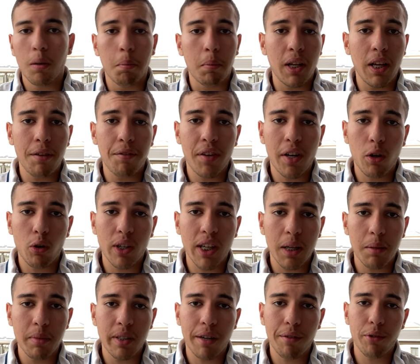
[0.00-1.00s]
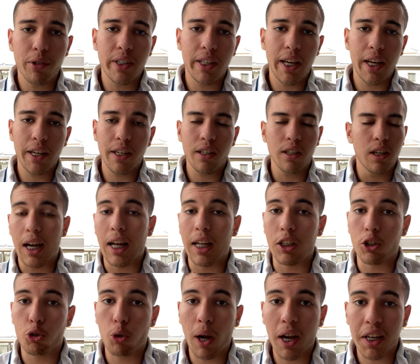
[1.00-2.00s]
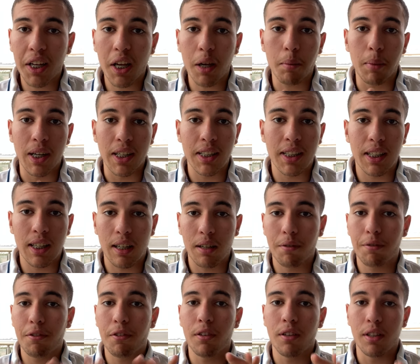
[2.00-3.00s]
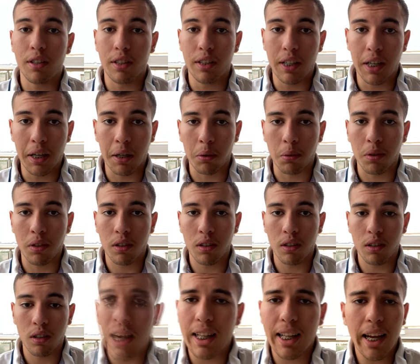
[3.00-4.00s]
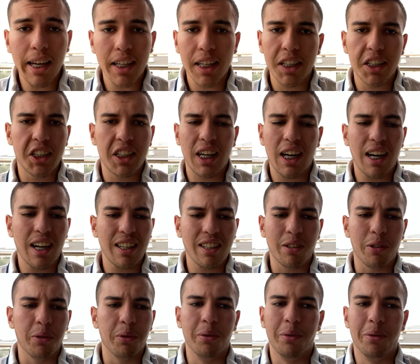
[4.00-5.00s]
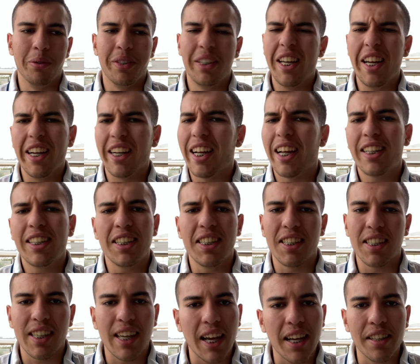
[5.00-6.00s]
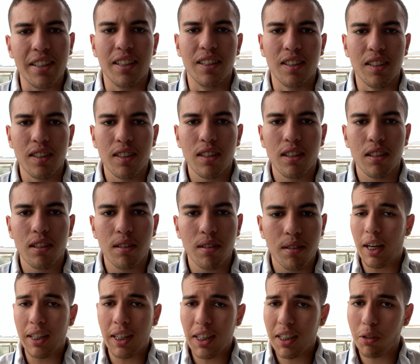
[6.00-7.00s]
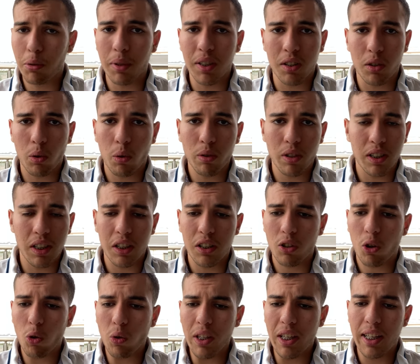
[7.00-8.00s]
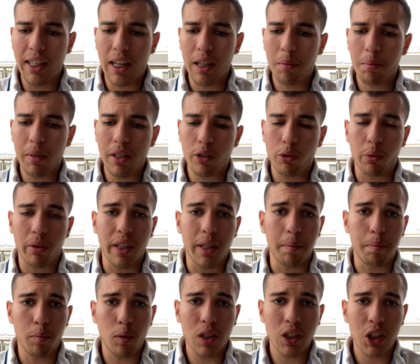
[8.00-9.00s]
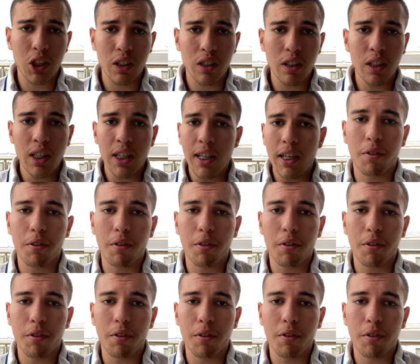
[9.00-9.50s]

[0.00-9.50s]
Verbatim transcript: play video games every day, and dragging myself down. Like a child who didn't get his candies. And as a result, it only led me to depression